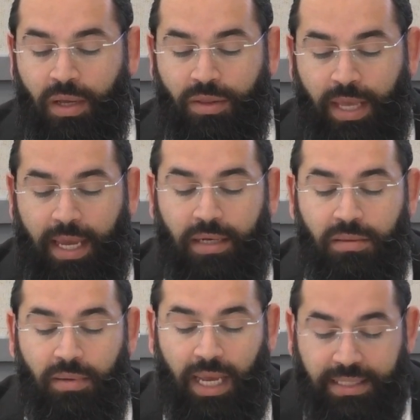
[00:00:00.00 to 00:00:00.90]

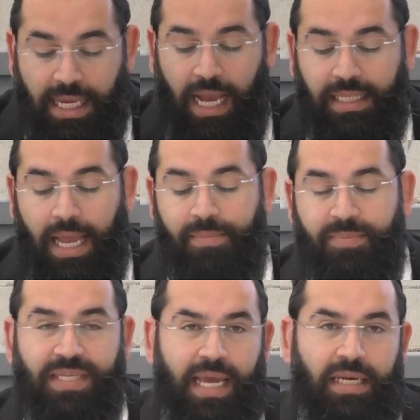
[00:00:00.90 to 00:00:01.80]
then eze adam
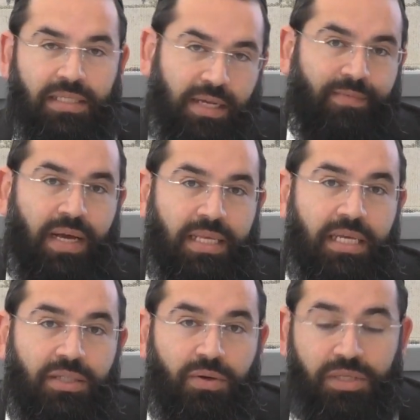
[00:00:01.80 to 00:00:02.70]
imtzaena,
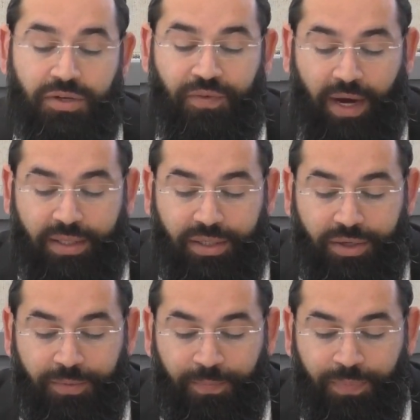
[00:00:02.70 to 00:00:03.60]
somebody is going to find her.
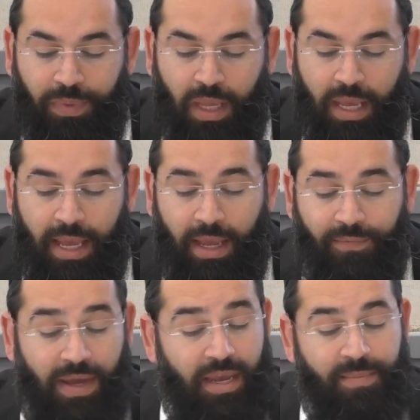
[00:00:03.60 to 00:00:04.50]

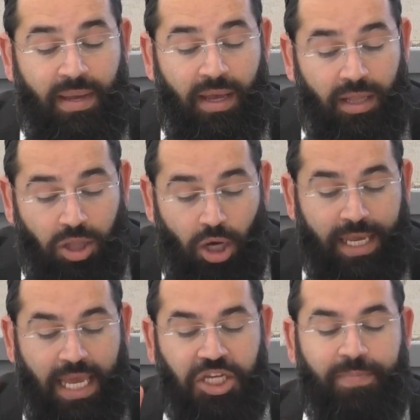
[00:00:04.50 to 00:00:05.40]
Veim lo
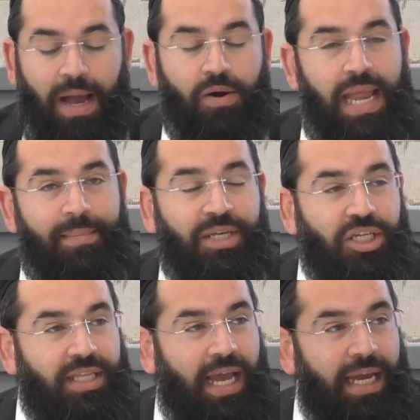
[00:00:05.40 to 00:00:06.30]
yesh ba'olam
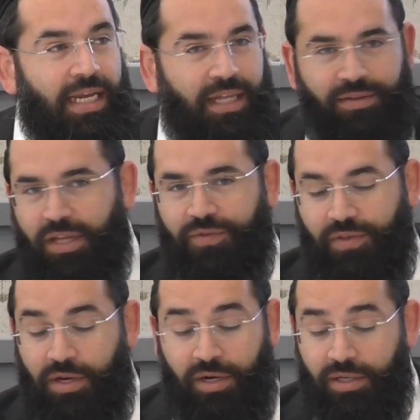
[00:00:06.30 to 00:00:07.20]
Eshet Chayei, and if
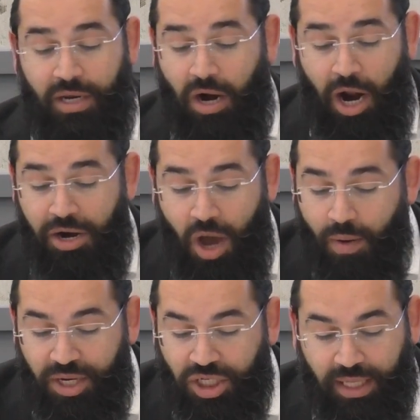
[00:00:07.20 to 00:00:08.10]
there are no
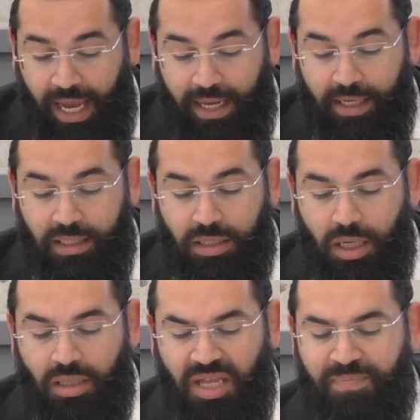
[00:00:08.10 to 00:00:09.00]
Eshet Chayei,
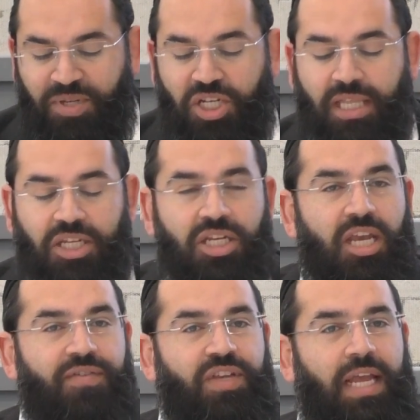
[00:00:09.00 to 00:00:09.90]
then pshita
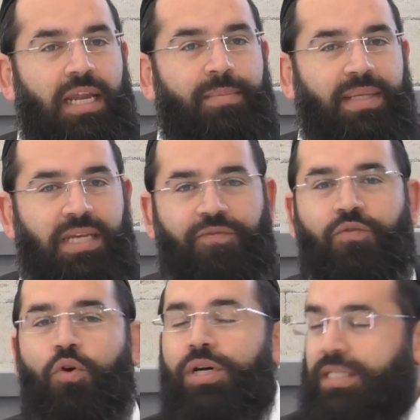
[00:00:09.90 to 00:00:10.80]
she'efshar limatza, of
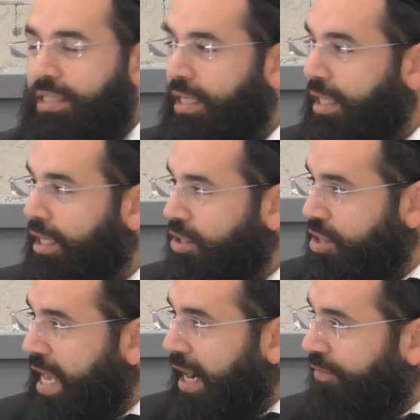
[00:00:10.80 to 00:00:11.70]
course you
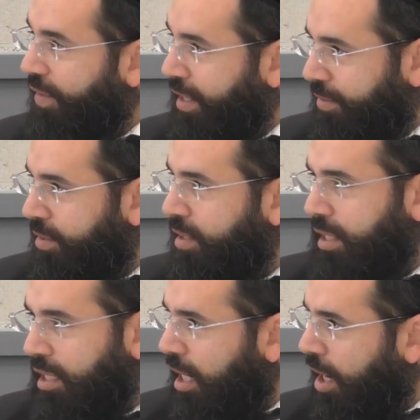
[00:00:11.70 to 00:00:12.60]
can find. It's
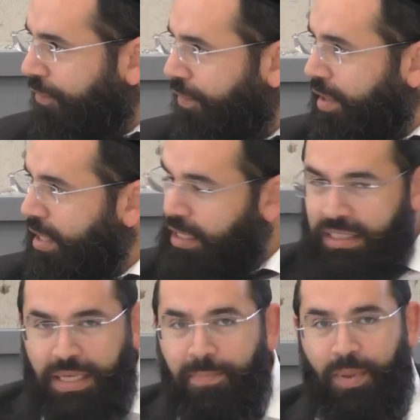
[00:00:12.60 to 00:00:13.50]
a
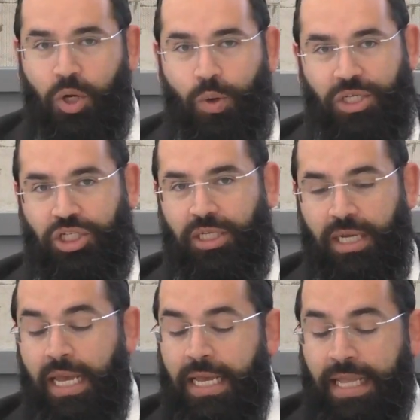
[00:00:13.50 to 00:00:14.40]
simple question
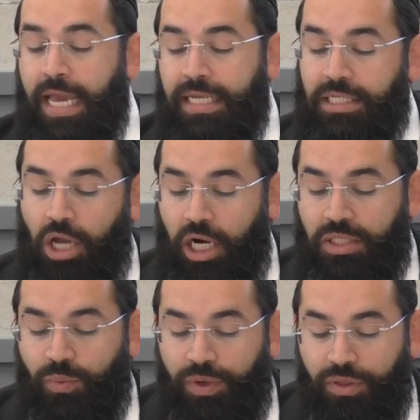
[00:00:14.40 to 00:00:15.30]
that he
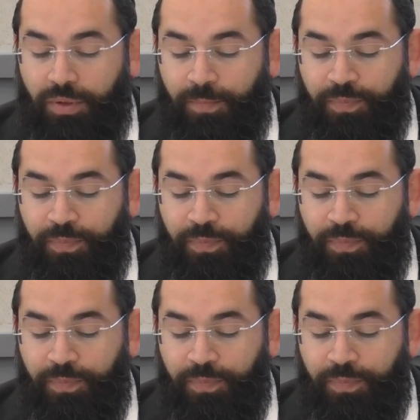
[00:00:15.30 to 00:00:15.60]
starts with.